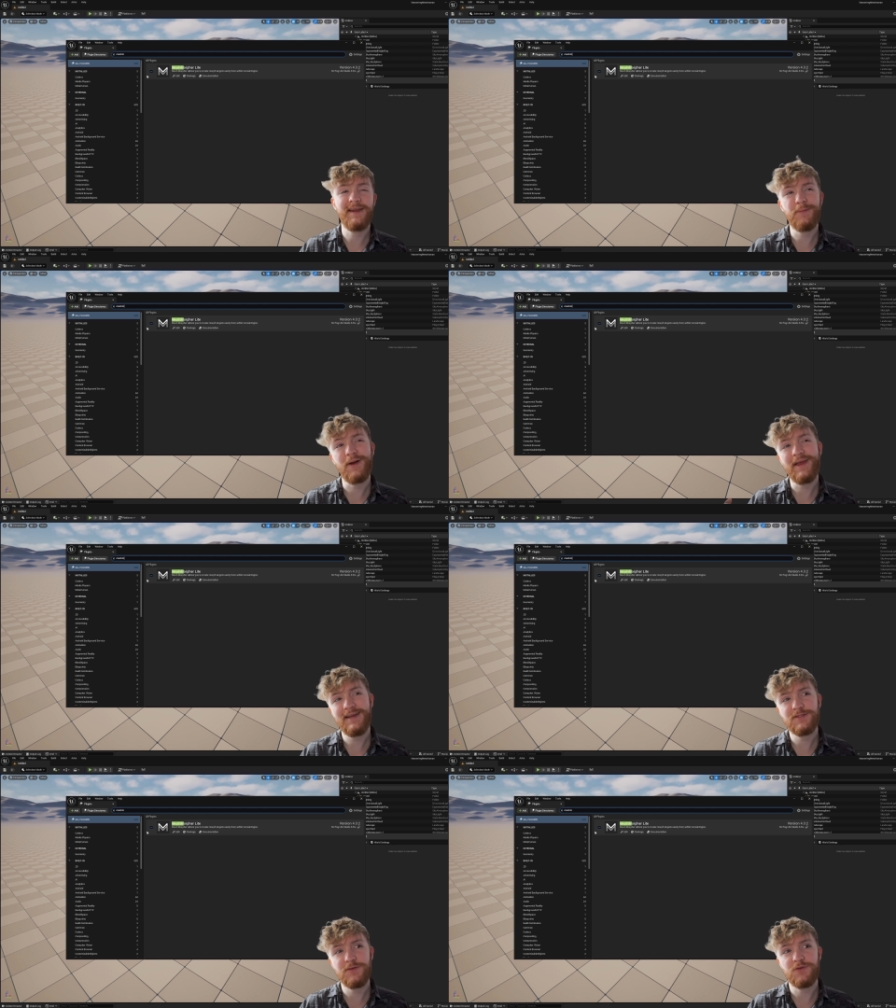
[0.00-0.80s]
and it might
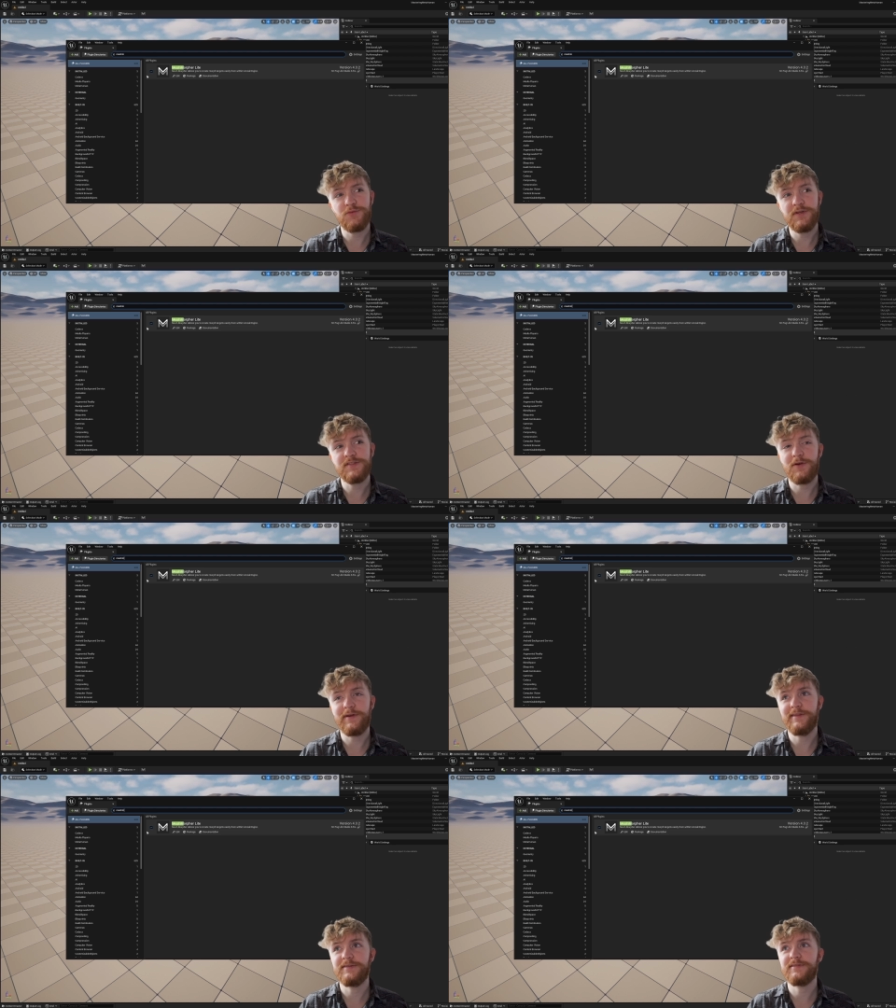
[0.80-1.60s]
ask you to
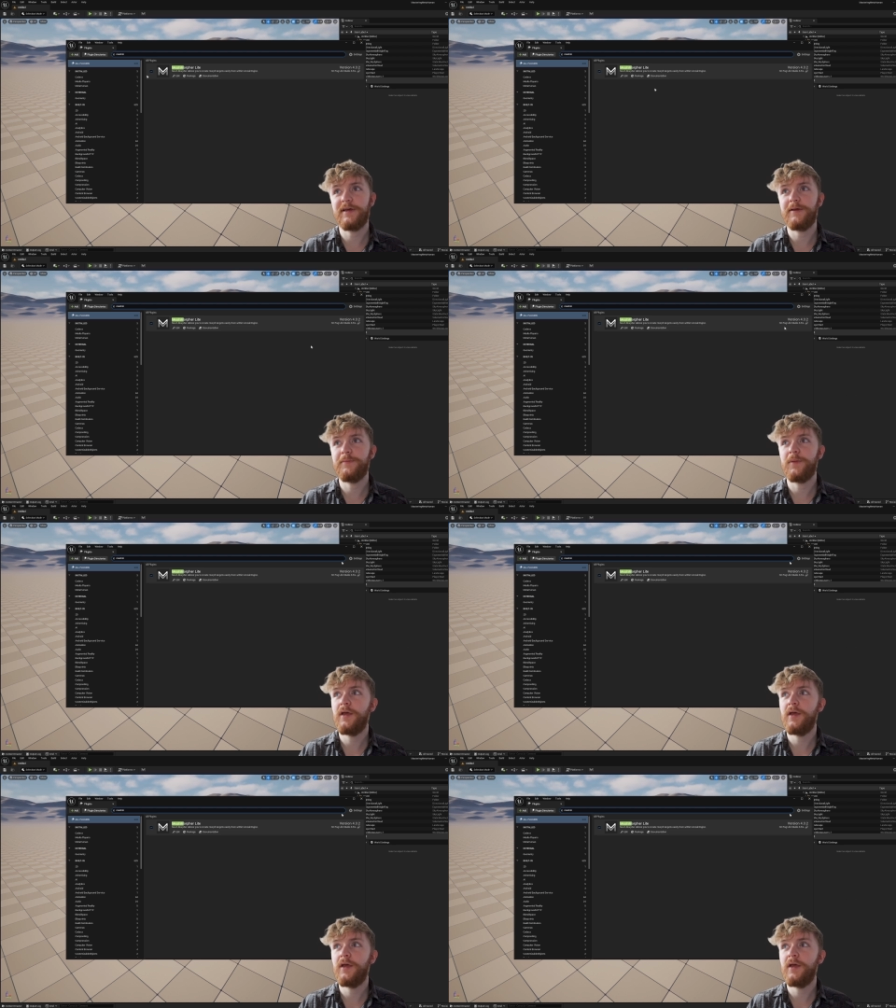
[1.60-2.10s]
restart at this time.